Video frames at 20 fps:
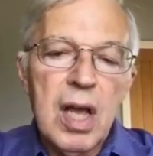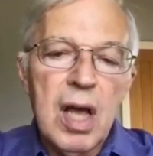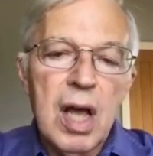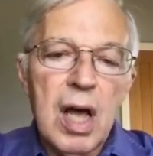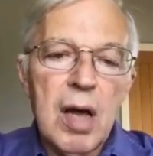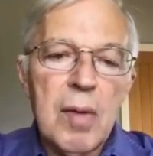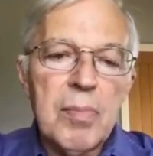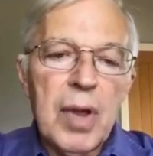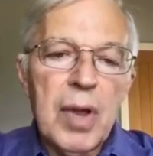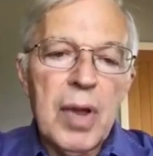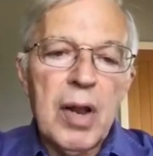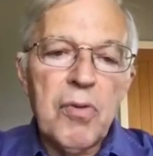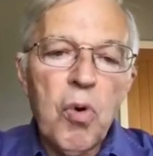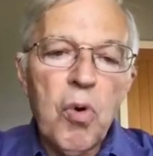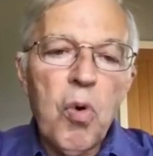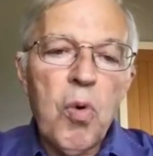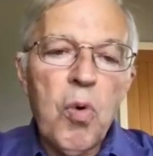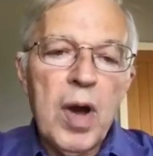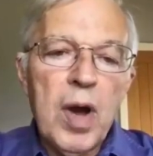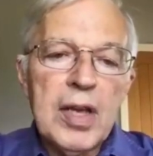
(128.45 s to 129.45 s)
But I
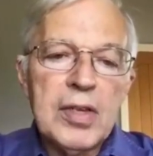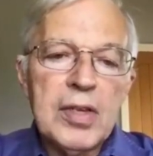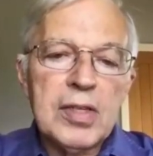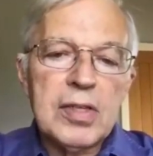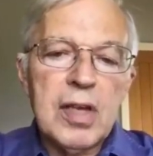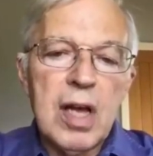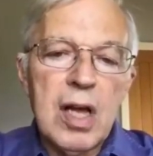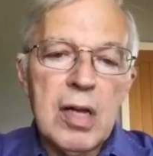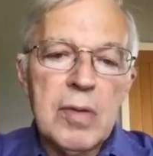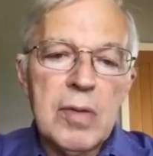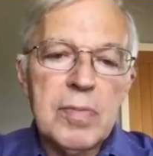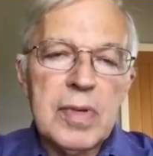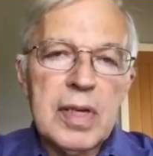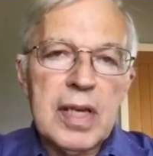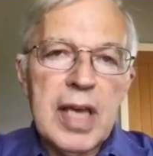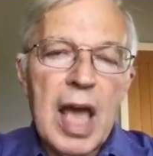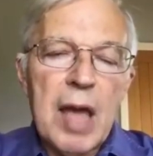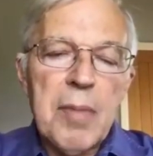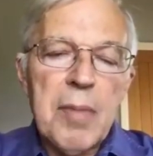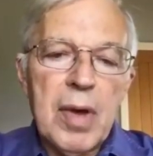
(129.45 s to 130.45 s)
always
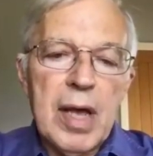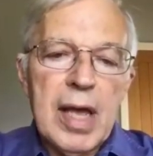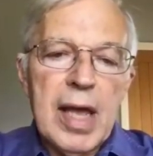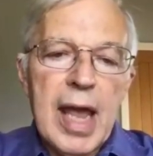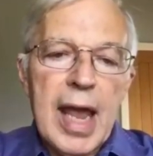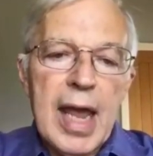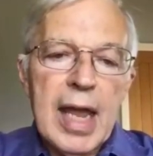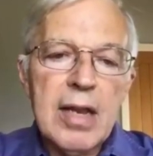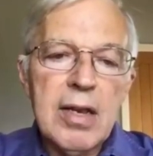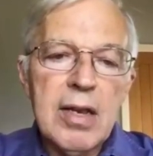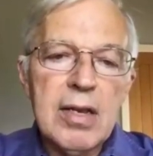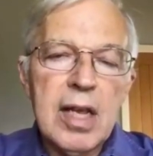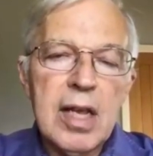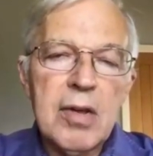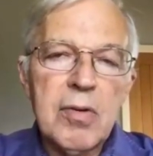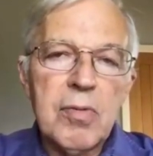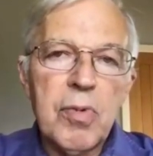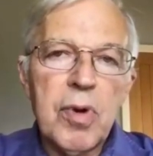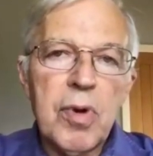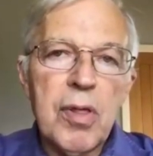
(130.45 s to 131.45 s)
kept my hand
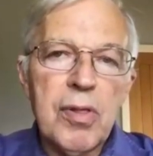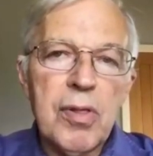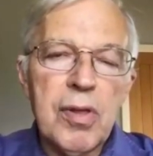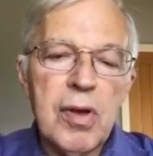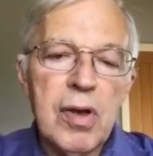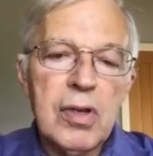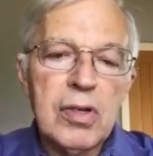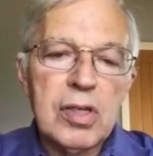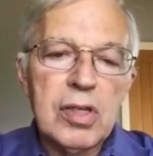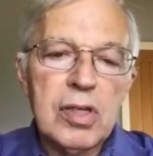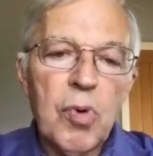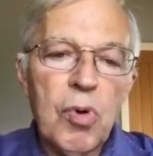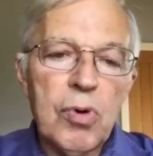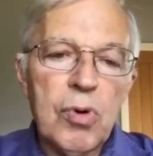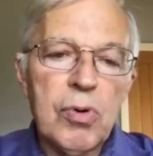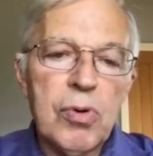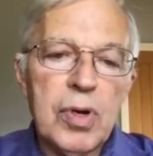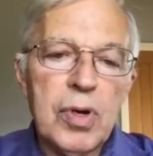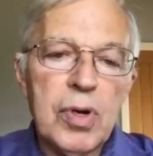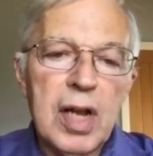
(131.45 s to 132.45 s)
in with
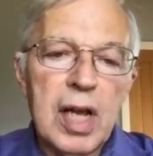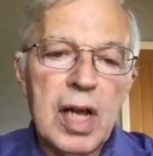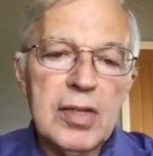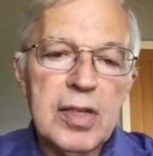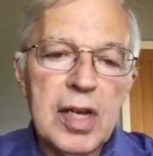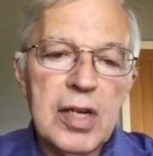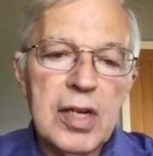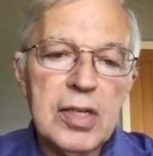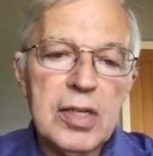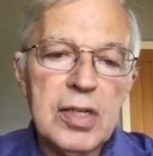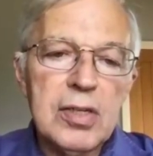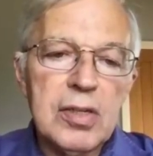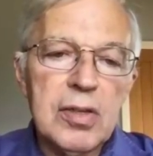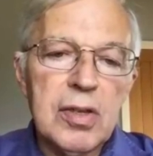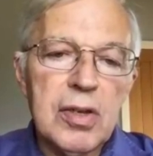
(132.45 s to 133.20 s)
smaller organisations,